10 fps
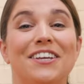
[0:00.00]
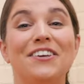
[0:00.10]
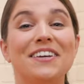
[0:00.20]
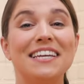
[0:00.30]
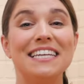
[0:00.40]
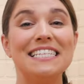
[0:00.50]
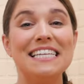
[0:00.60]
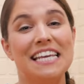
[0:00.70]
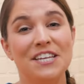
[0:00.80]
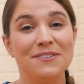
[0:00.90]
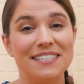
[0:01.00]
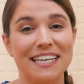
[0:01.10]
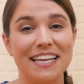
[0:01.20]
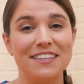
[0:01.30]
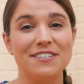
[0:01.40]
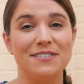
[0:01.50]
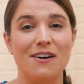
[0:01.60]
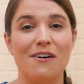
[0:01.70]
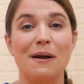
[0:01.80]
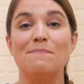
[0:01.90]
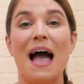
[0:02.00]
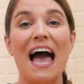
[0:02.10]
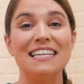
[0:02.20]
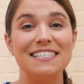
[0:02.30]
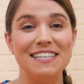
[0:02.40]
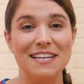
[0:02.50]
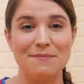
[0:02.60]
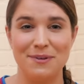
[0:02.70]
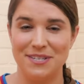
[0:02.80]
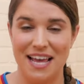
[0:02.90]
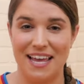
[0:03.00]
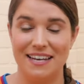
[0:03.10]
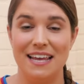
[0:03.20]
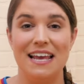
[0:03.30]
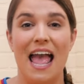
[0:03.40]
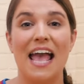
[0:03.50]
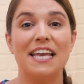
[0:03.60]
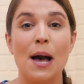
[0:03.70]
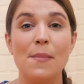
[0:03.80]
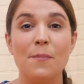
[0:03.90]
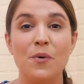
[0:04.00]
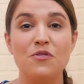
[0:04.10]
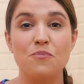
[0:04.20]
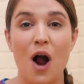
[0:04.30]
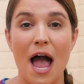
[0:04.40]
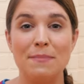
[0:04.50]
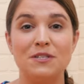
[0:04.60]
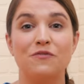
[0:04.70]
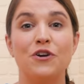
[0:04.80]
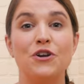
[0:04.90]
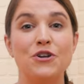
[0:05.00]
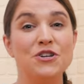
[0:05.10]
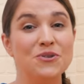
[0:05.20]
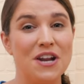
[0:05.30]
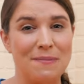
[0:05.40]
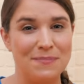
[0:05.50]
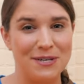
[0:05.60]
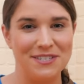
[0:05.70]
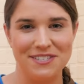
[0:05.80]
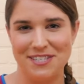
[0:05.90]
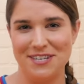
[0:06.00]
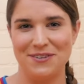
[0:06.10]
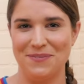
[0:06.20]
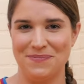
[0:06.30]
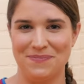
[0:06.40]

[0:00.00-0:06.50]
You can continue singing the song past the number 10 and come up with rhymes for new numbers too.